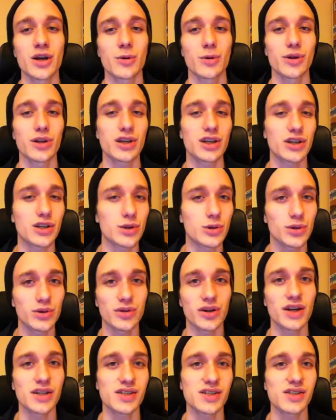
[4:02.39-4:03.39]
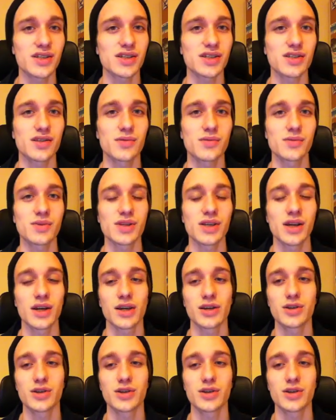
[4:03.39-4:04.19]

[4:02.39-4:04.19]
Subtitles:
where you can utilize systems